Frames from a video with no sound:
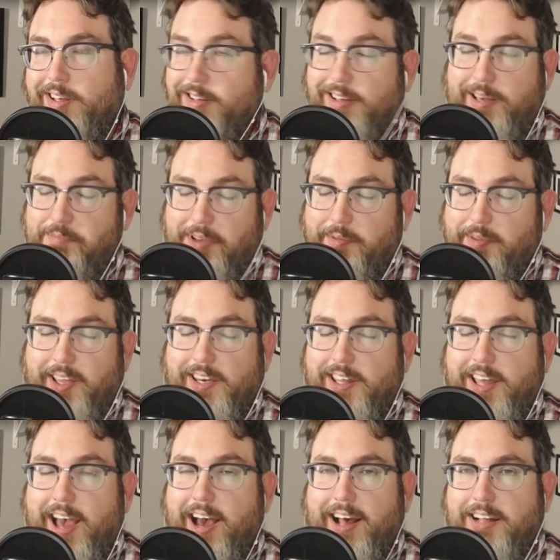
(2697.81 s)
I mean,
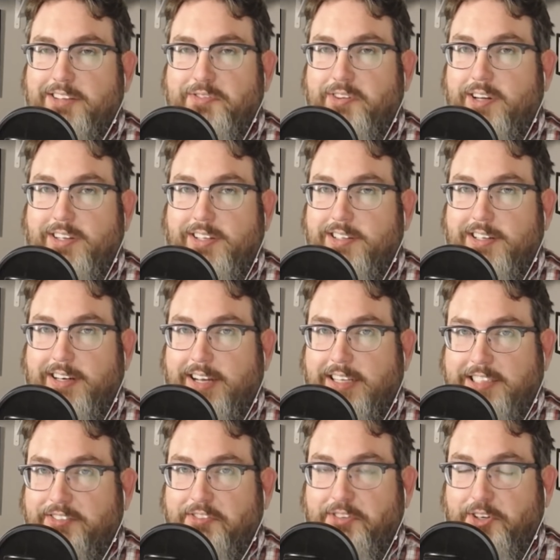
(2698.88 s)
yeah, it's fun to dunk on
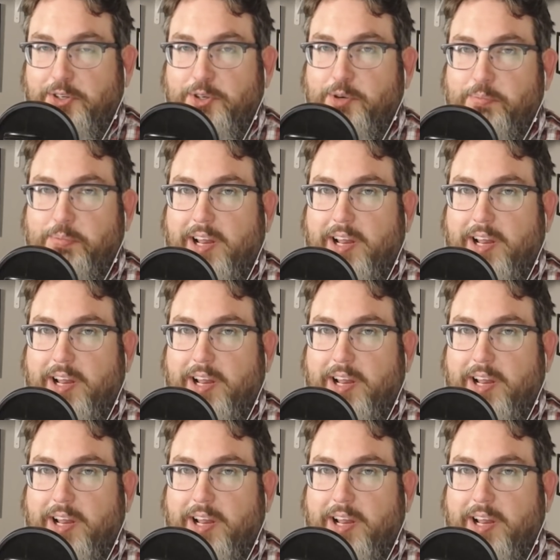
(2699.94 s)
a 7-foot hoop,